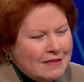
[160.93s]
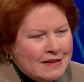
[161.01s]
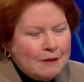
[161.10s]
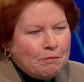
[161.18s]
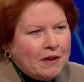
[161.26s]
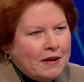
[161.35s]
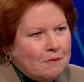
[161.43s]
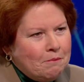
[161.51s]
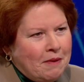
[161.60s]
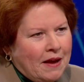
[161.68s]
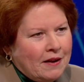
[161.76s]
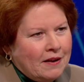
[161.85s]
deeply
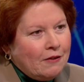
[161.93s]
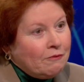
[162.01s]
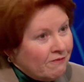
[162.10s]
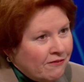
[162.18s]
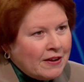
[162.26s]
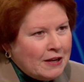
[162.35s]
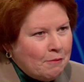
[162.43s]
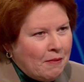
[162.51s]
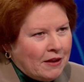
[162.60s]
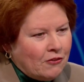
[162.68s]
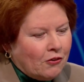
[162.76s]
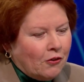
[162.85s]
embedded,
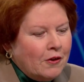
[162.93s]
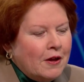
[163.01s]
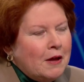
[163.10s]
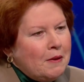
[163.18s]
fundamental.